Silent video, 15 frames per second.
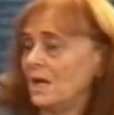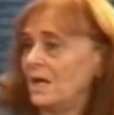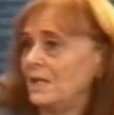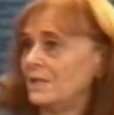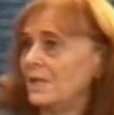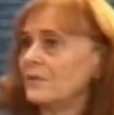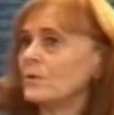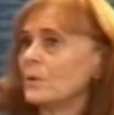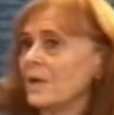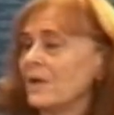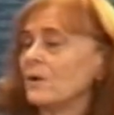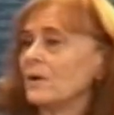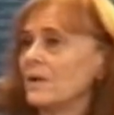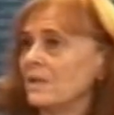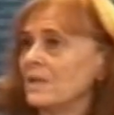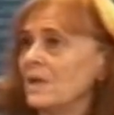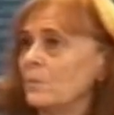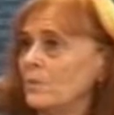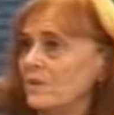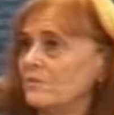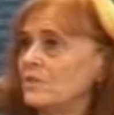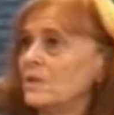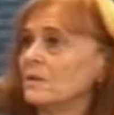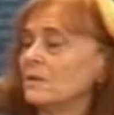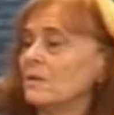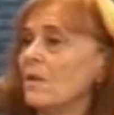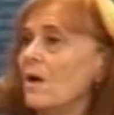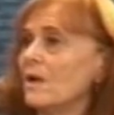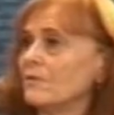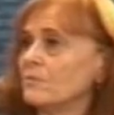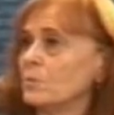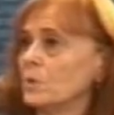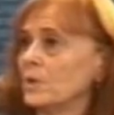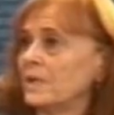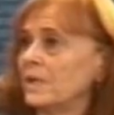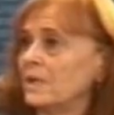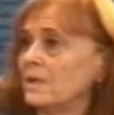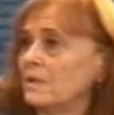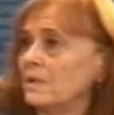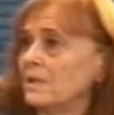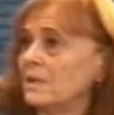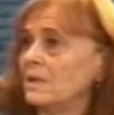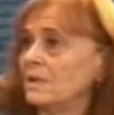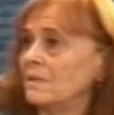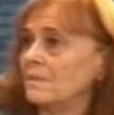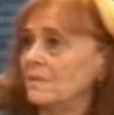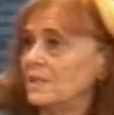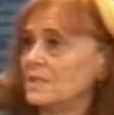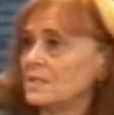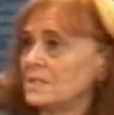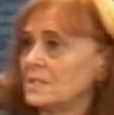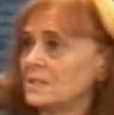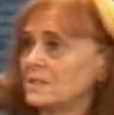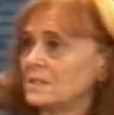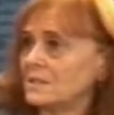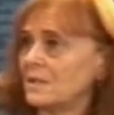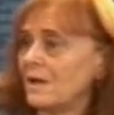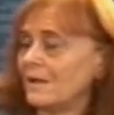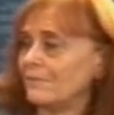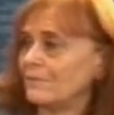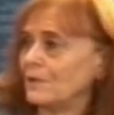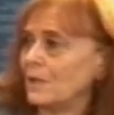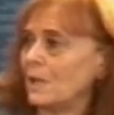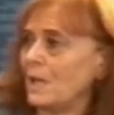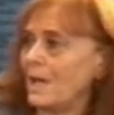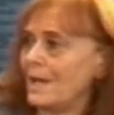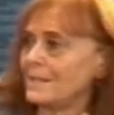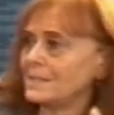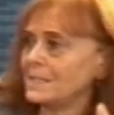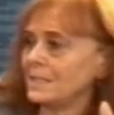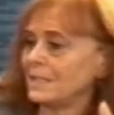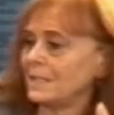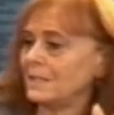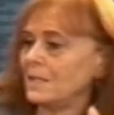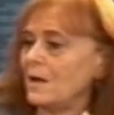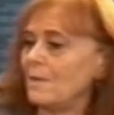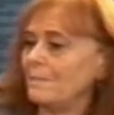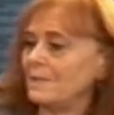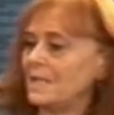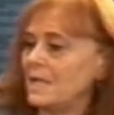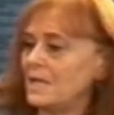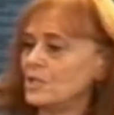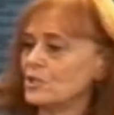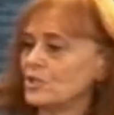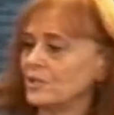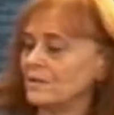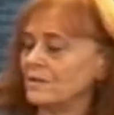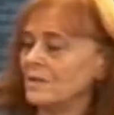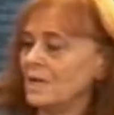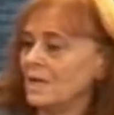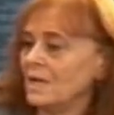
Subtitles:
Another area that we've done a lot of work in, and this is kind of classic combination,